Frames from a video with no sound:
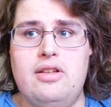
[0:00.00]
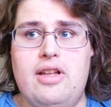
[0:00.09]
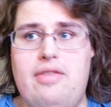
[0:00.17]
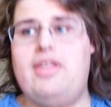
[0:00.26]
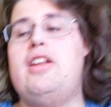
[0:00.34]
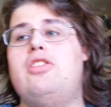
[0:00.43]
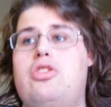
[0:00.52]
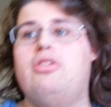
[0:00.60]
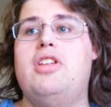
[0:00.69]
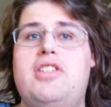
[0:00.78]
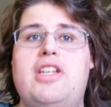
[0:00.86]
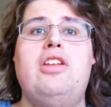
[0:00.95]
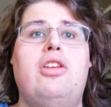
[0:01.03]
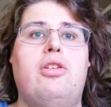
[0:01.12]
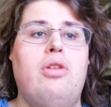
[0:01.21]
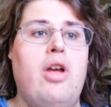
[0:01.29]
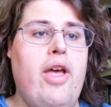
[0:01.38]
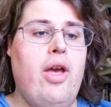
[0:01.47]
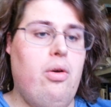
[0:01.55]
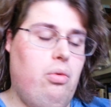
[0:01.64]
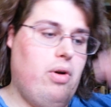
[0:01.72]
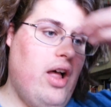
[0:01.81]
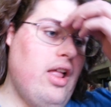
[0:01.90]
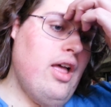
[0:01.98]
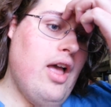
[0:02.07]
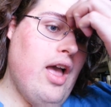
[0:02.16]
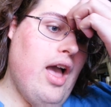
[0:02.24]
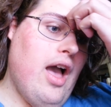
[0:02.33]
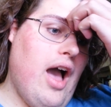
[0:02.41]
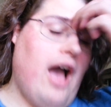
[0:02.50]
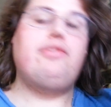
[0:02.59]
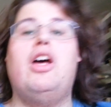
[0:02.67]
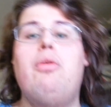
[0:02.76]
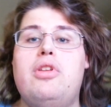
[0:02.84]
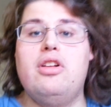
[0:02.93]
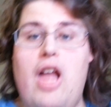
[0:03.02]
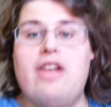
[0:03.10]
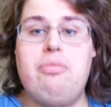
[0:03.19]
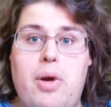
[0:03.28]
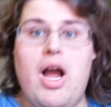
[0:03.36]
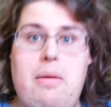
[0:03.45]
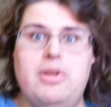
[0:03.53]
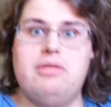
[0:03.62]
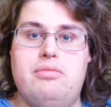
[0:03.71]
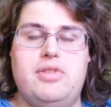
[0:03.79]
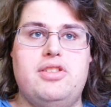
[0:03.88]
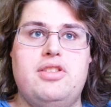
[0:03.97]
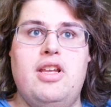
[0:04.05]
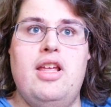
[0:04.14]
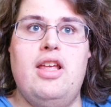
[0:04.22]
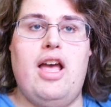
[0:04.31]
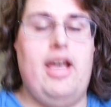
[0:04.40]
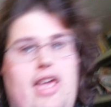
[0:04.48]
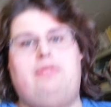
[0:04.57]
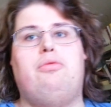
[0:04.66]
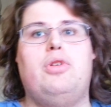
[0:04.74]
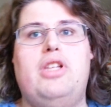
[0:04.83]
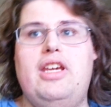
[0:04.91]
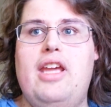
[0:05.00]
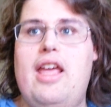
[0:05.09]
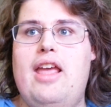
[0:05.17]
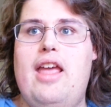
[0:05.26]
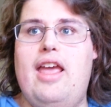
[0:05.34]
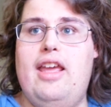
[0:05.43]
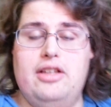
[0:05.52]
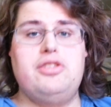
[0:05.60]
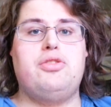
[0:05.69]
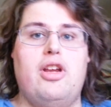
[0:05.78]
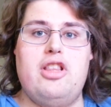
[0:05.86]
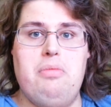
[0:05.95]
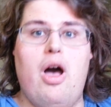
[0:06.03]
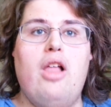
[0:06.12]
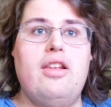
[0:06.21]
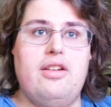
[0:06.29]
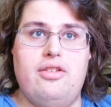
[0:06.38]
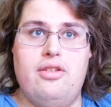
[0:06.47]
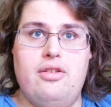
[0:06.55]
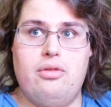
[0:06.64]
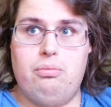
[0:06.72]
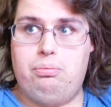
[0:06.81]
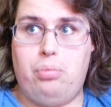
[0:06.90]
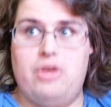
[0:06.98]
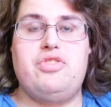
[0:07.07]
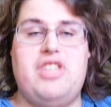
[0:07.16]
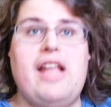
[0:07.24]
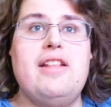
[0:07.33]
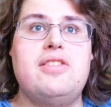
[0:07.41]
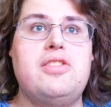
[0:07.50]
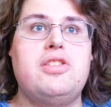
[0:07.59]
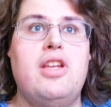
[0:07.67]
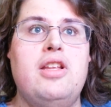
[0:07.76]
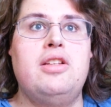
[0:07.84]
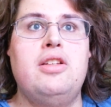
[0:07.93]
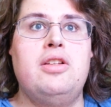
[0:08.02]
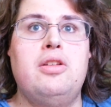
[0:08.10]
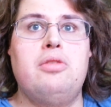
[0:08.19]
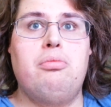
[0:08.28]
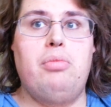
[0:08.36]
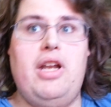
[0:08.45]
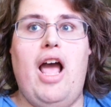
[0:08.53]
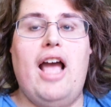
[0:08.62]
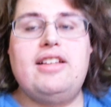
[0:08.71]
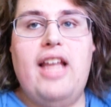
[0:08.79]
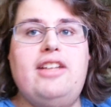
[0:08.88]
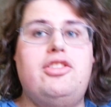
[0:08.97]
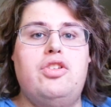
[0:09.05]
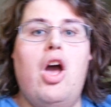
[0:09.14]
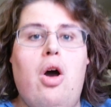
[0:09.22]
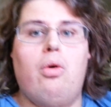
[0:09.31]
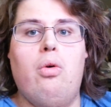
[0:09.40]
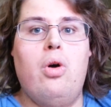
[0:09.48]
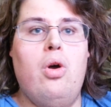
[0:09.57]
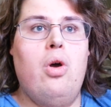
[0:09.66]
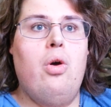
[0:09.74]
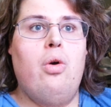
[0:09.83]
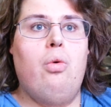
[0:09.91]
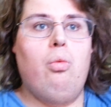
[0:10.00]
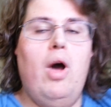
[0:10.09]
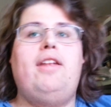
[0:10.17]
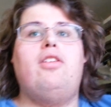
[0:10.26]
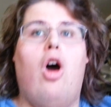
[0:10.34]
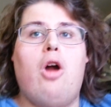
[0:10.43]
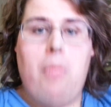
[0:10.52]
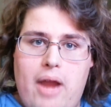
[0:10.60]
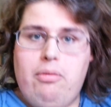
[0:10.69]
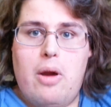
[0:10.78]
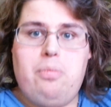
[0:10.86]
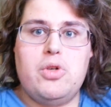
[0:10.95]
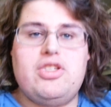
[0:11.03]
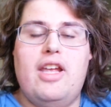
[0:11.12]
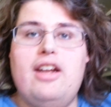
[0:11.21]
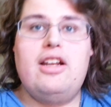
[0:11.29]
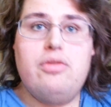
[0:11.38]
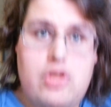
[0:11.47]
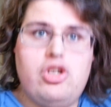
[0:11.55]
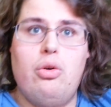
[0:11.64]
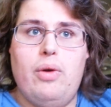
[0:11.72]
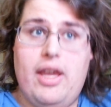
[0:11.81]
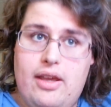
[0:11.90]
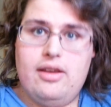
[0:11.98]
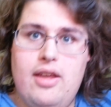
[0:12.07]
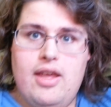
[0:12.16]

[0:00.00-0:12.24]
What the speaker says: And then as you continue, well, I've dealt with a lot of problems. I can't really illustrate them all in a brief sentence, but I'd like to know, what are my representatives doing?